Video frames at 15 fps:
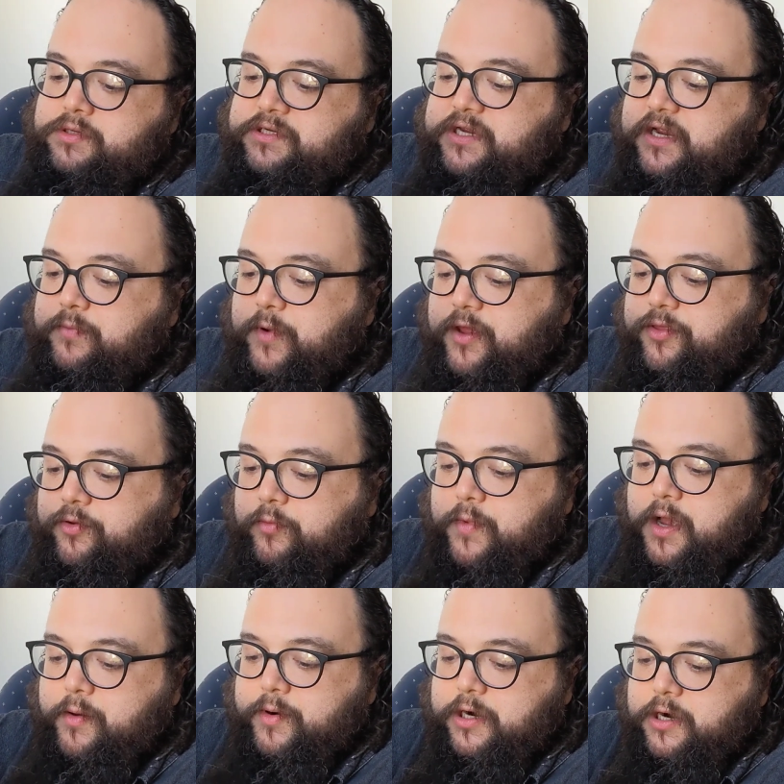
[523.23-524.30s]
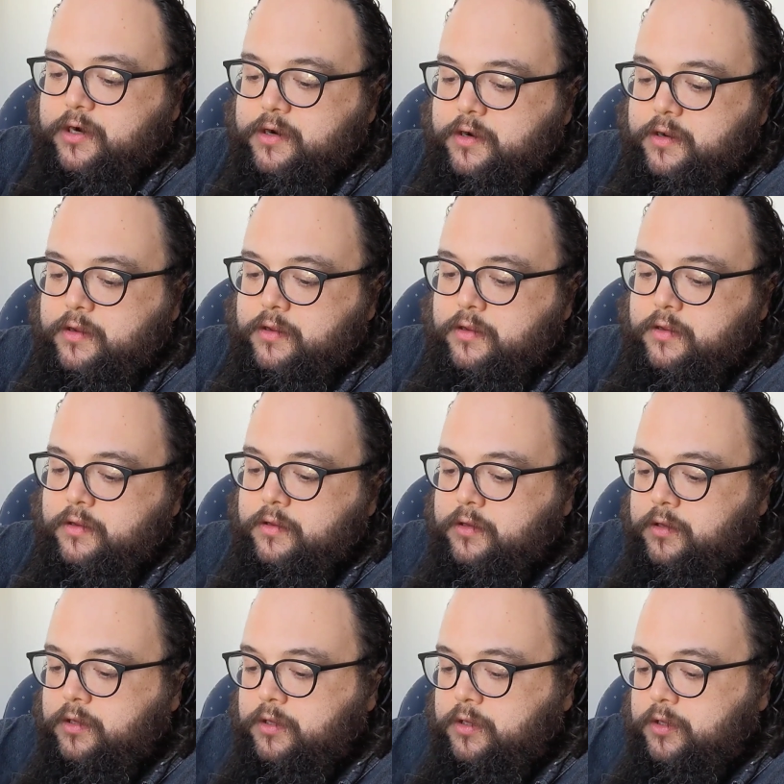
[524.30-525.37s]
take my thermometer,
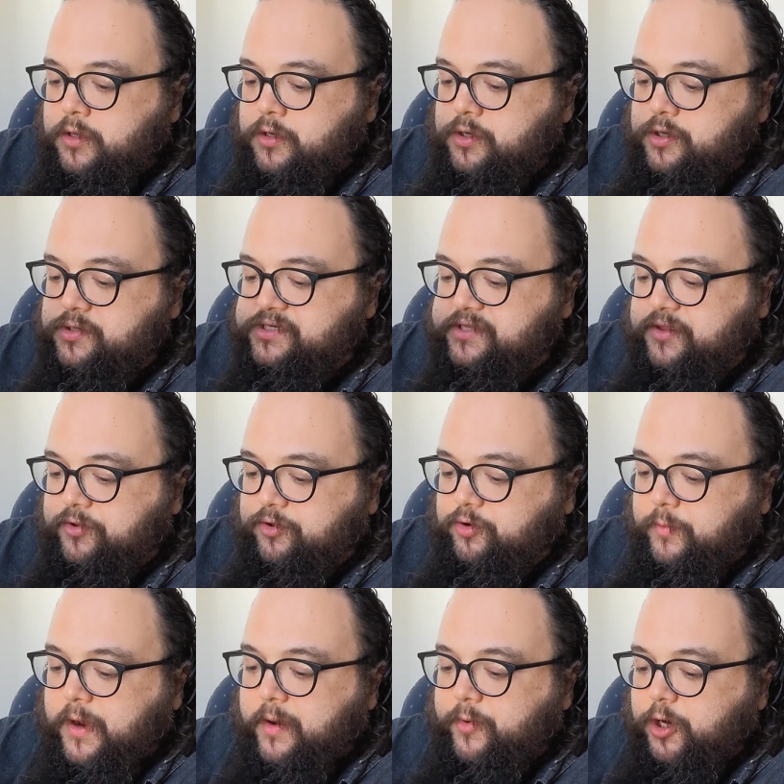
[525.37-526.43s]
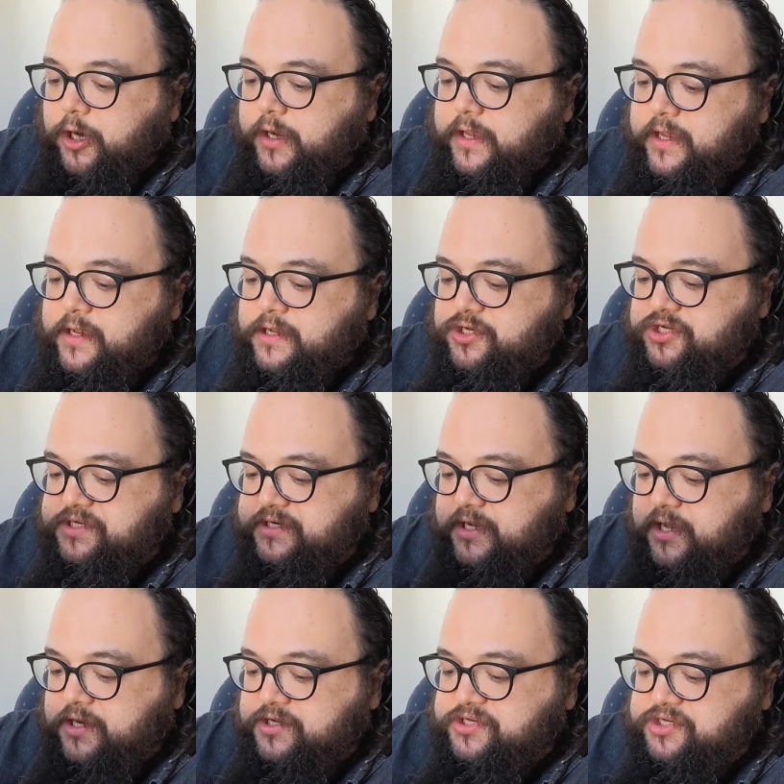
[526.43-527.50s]
use the thermometer again just to
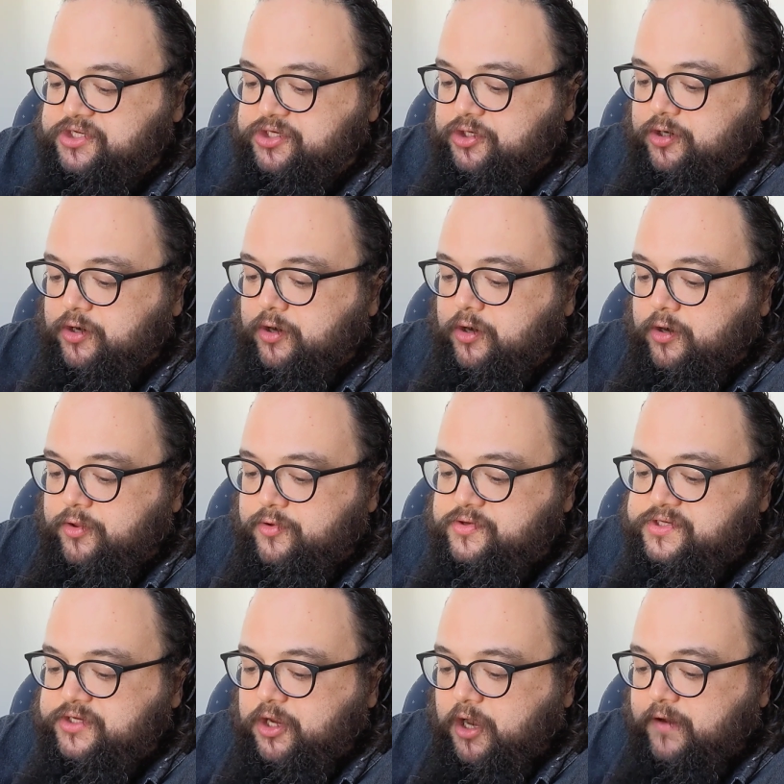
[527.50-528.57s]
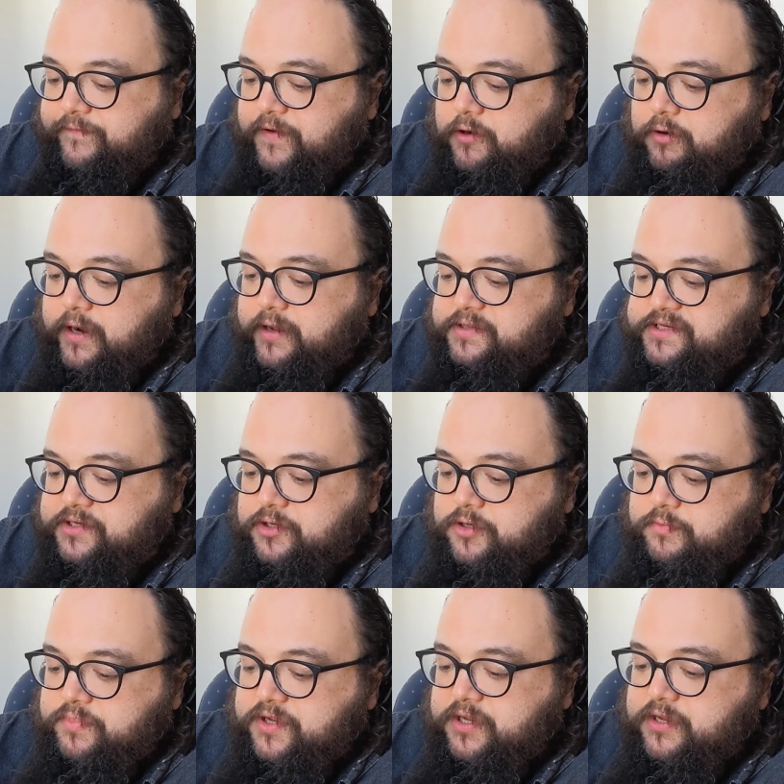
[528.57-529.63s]
kind of stir those coffee grounds a
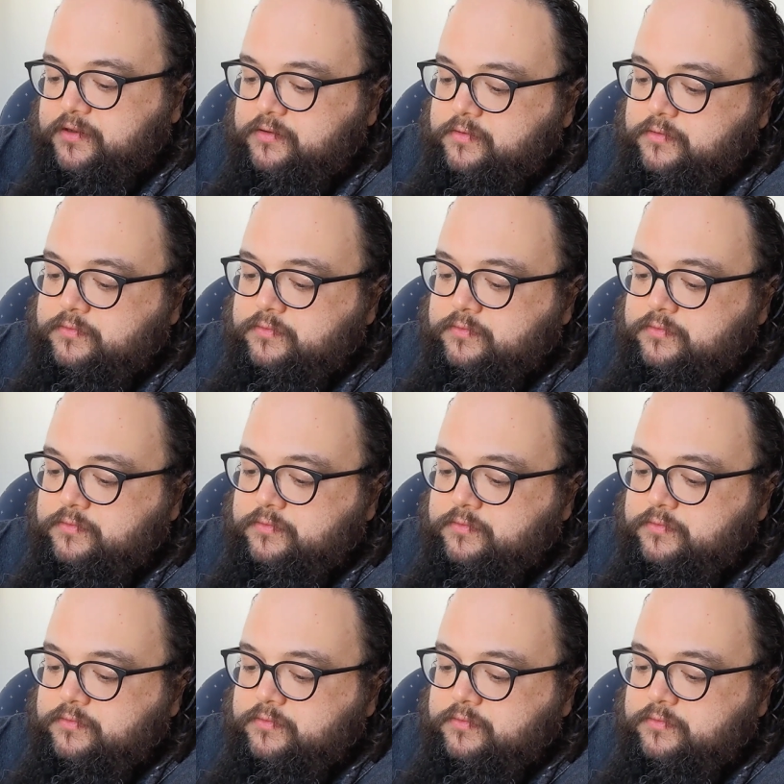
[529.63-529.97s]
good bit.